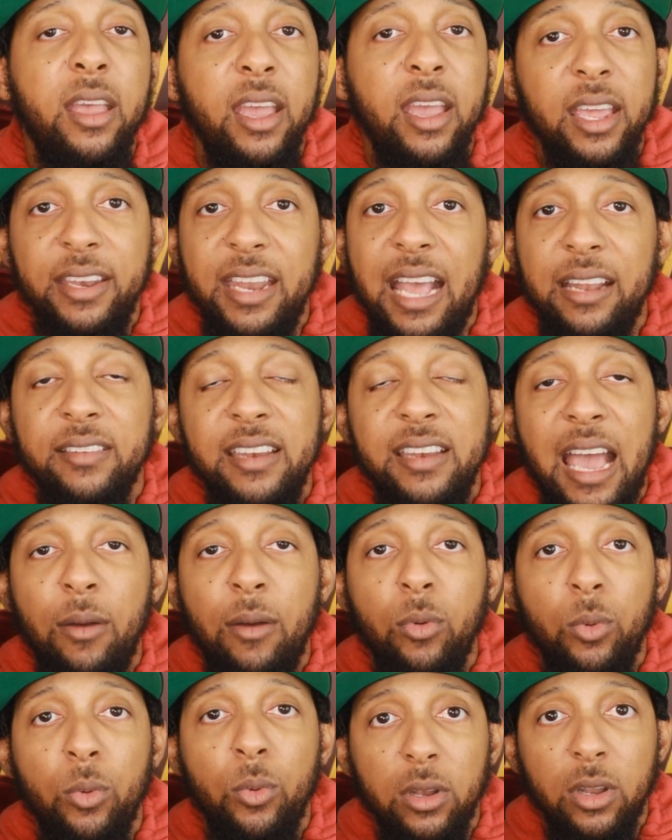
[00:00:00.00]
and that's not
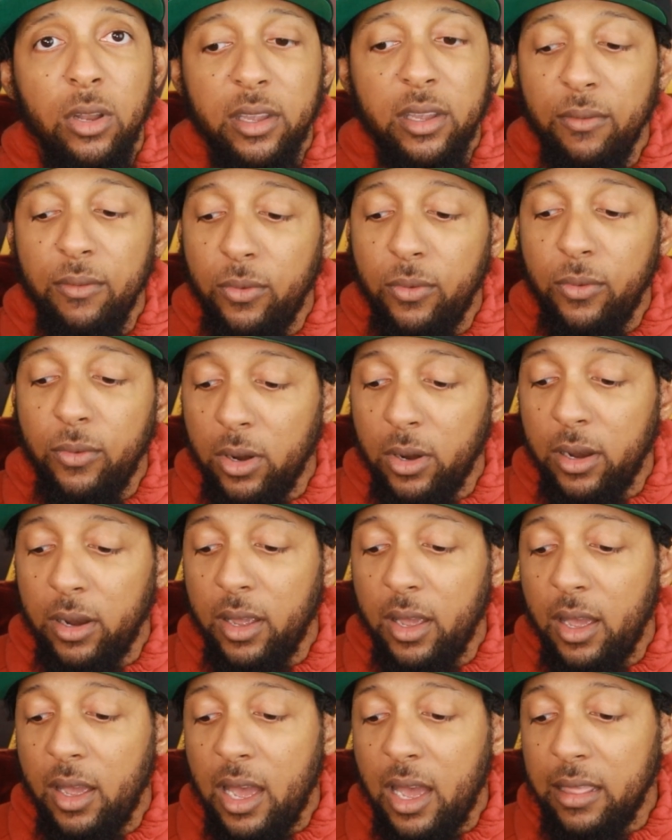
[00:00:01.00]
what we're looking for.
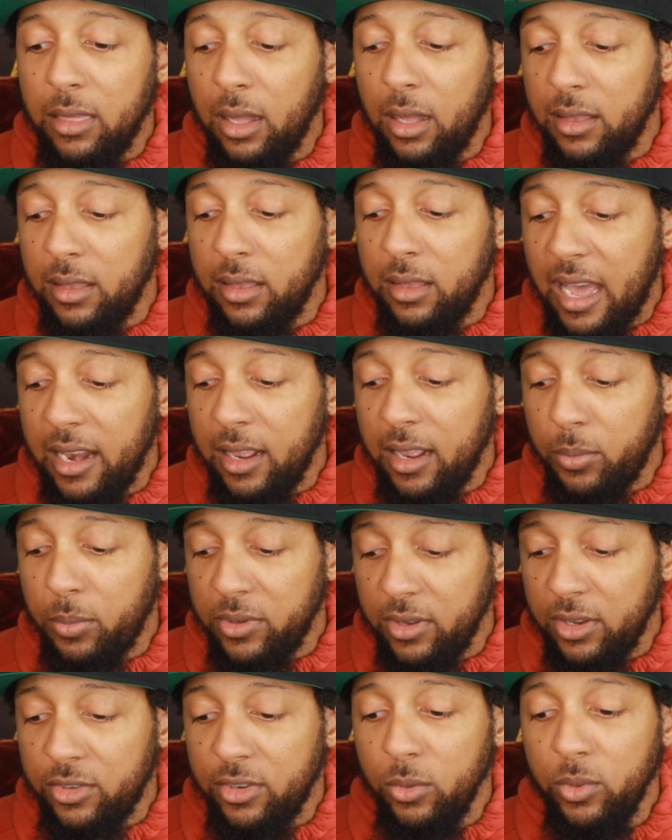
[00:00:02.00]
I thought the tight end
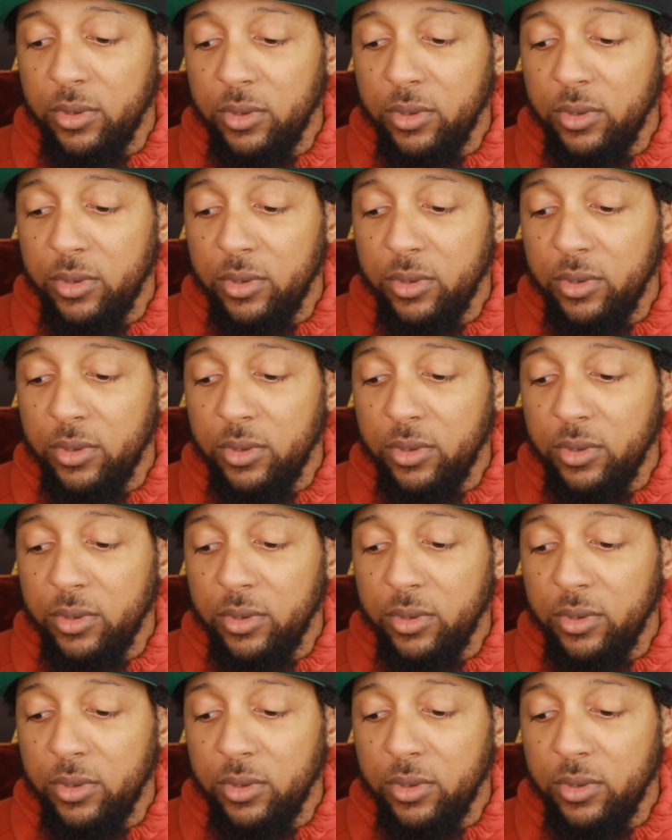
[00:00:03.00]
position was